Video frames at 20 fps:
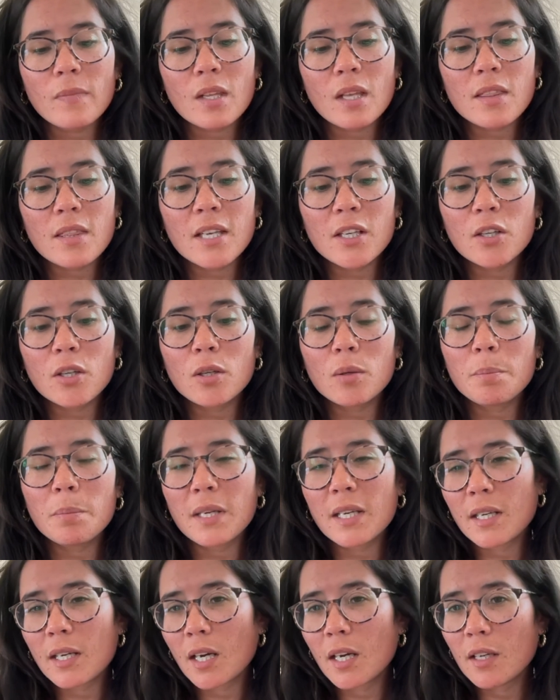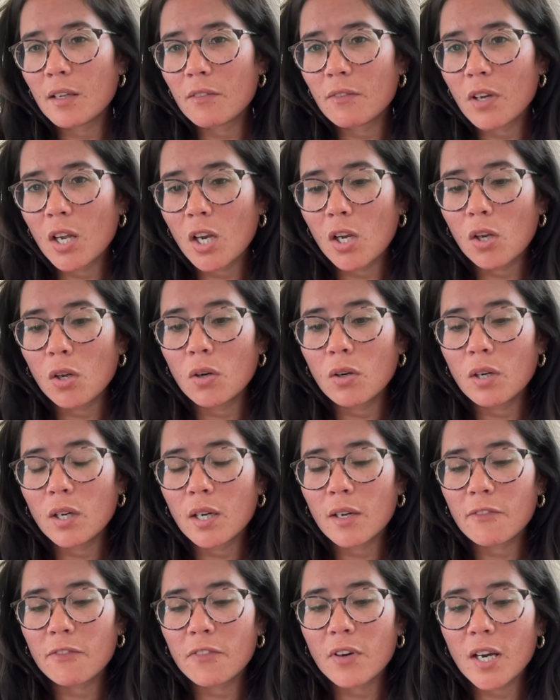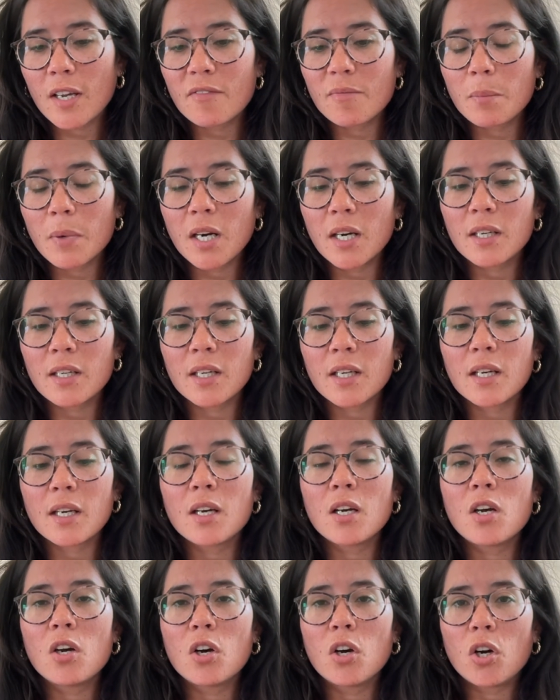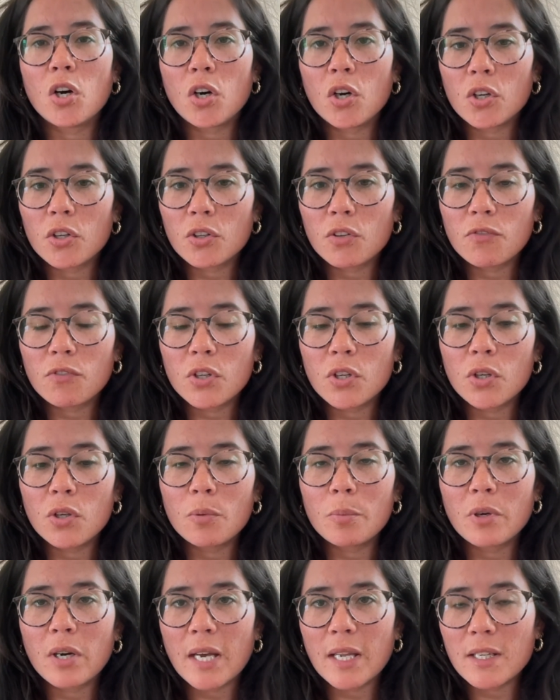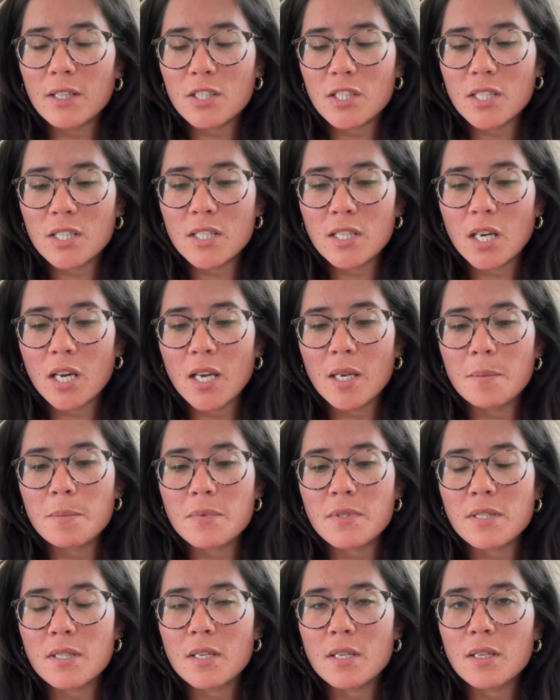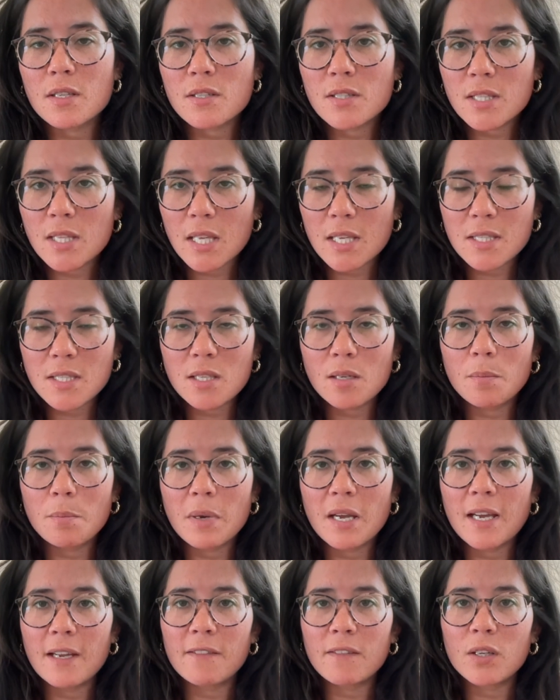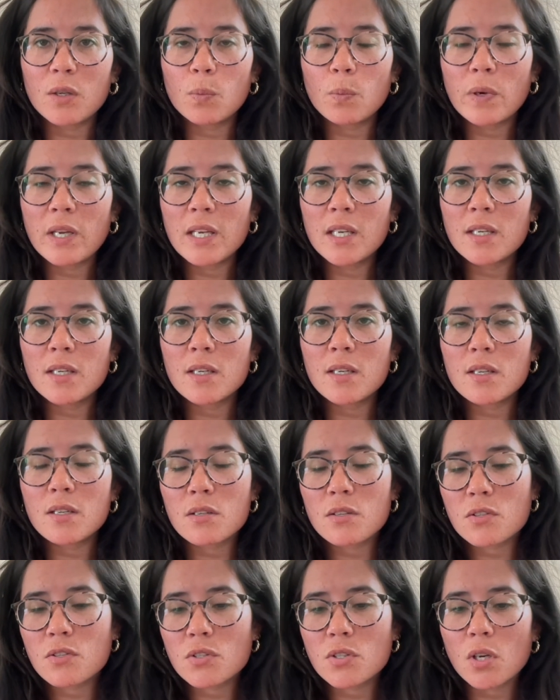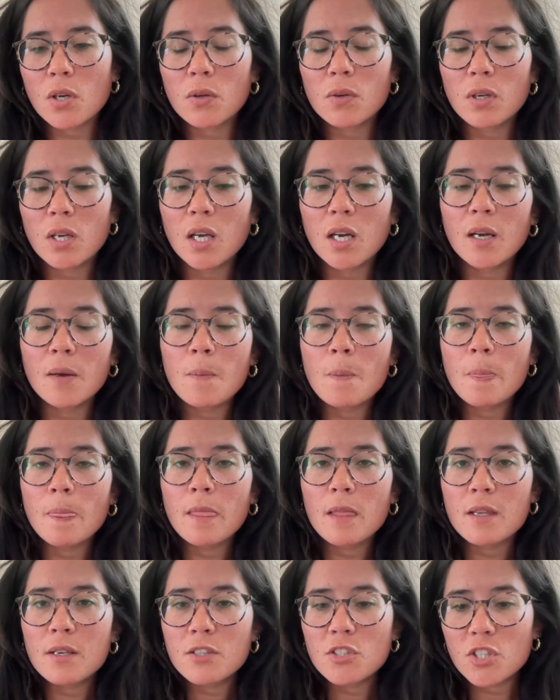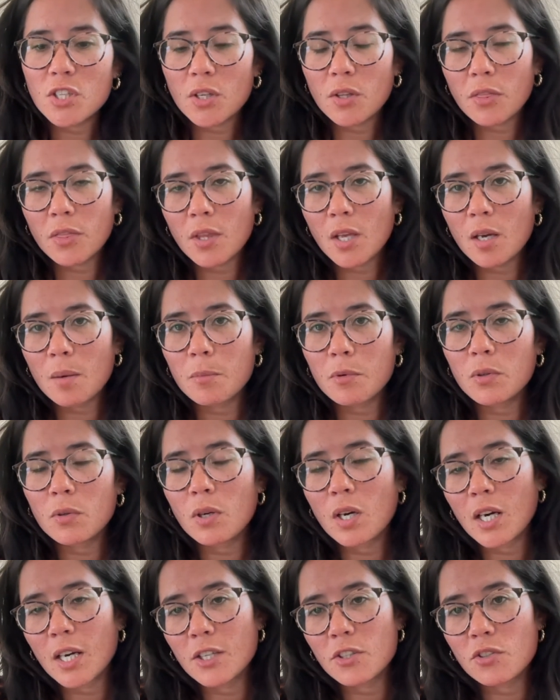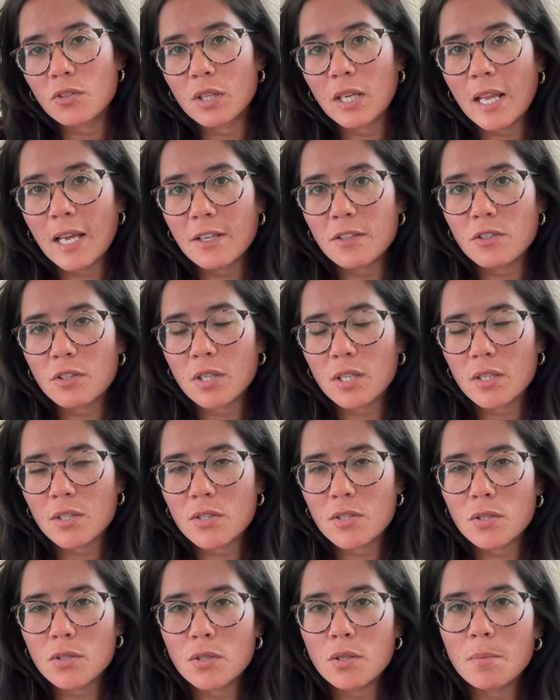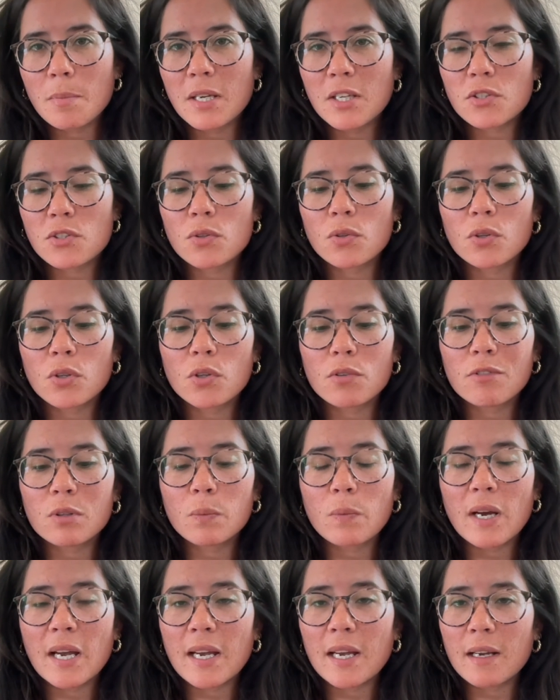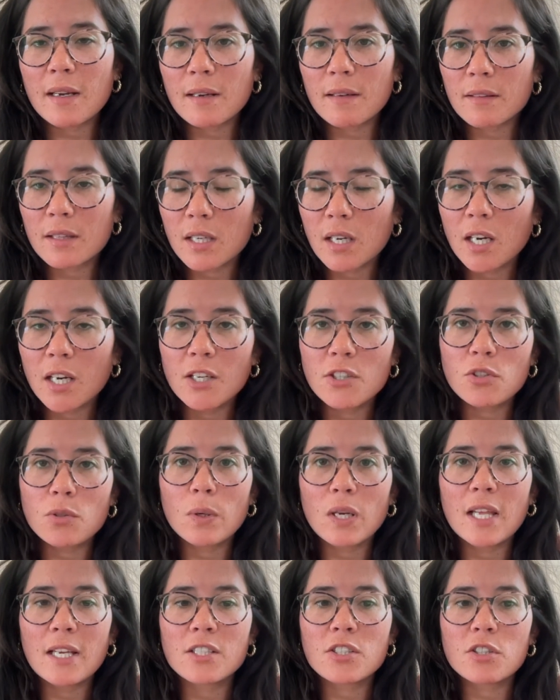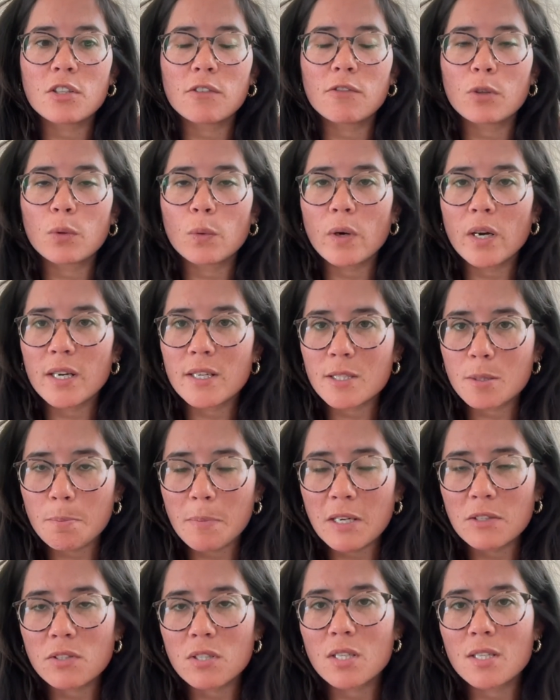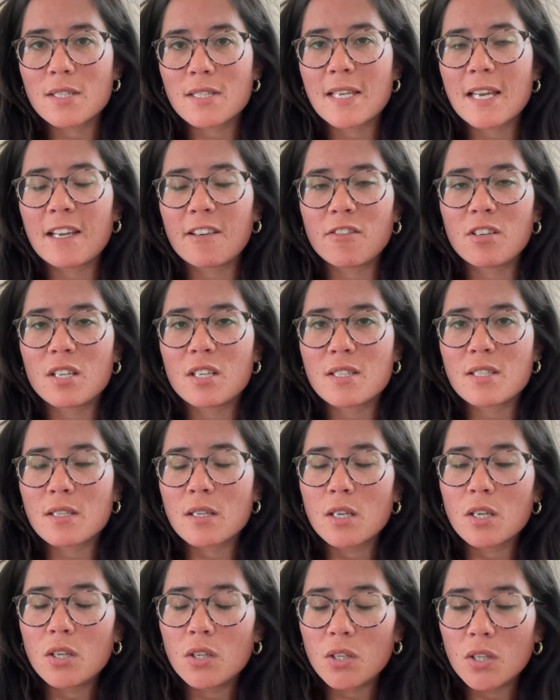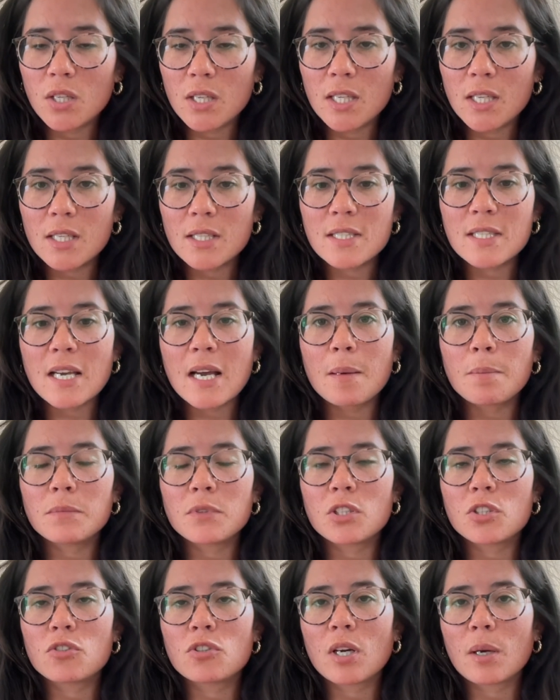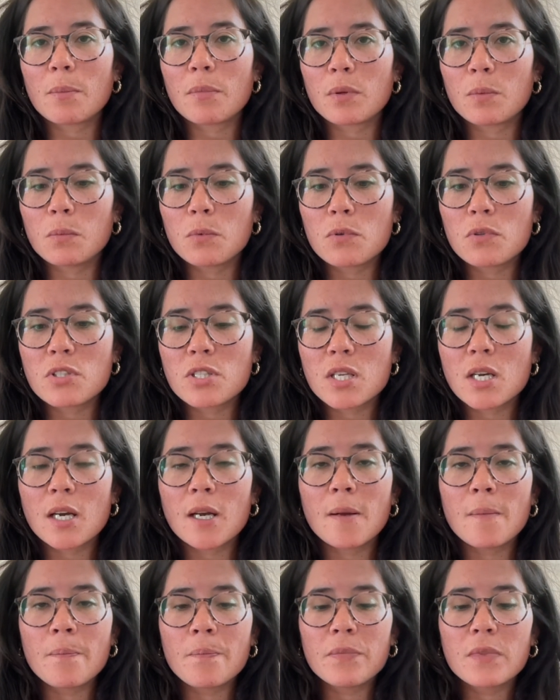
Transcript: There could be kind of a longer five marker on renewable energy types. So that's comparing wind, solar, geothermal, hydroelectric. So do make sure you're aware that hydroelectric requires mountainous areas. You need a dam to trap the water.